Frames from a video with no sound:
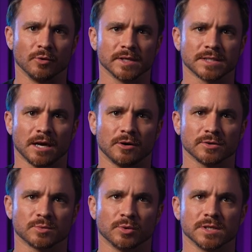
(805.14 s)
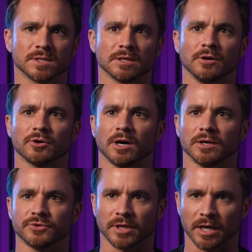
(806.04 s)
this house was under
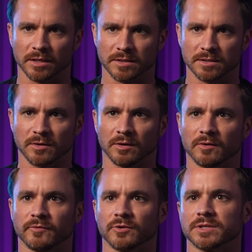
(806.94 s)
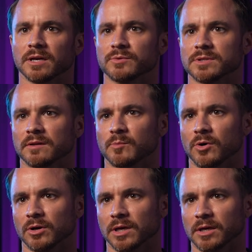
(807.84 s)
contract the first day it was on the
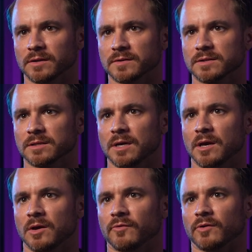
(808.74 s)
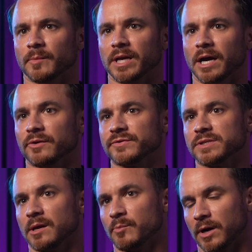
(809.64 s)
market from an
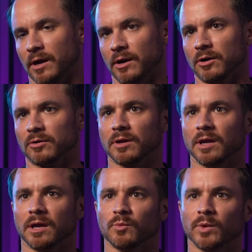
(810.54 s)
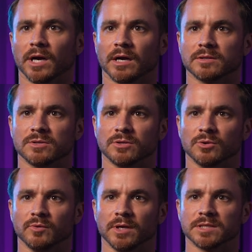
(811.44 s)
out-of-state buyer, and we got
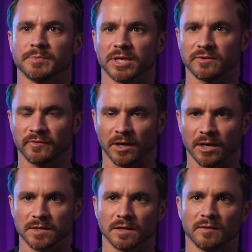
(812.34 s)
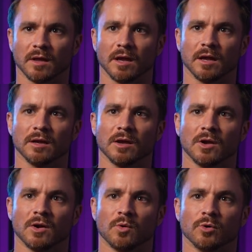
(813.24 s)
to the inspection phase and they
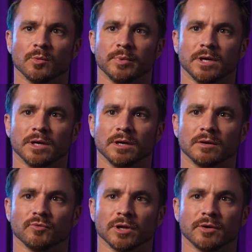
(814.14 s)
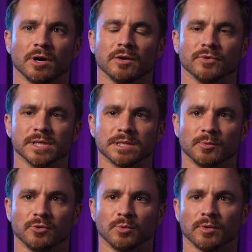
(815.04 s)
were being really
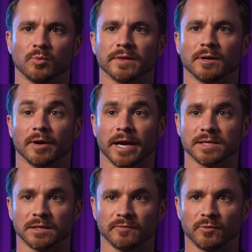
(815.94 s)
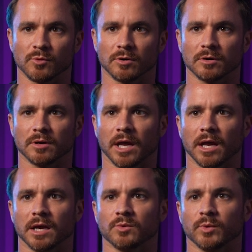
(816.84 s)
unreasonable with what they were asking for.
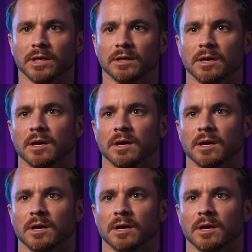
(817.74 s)
And we